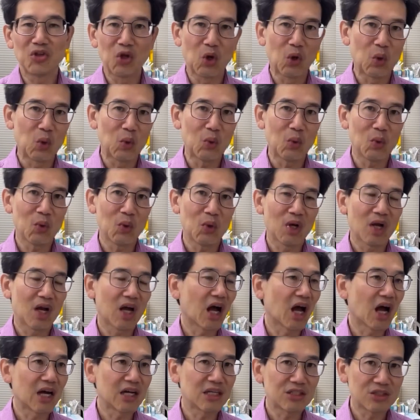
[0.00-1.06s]
No,
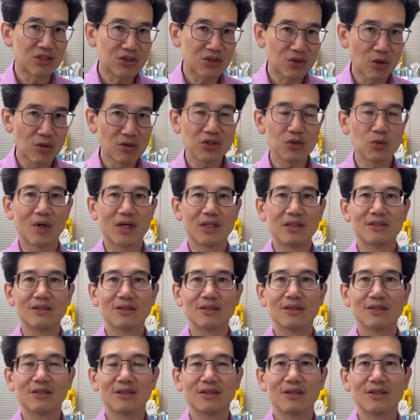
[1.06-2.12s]
I don't
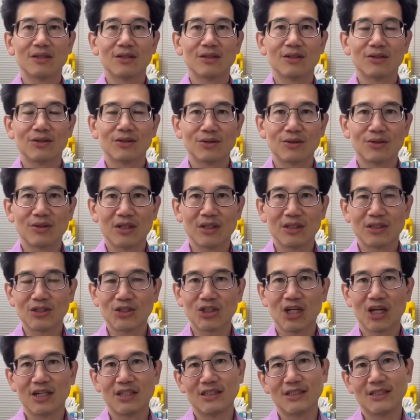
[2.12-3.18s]
want to learn
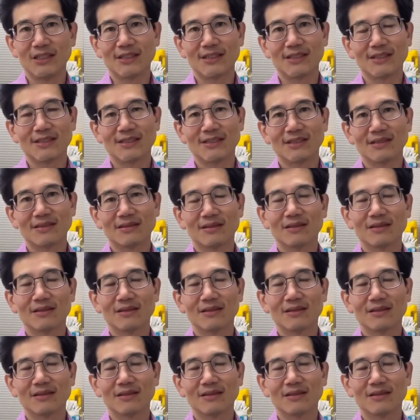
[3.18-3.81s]
Chinese.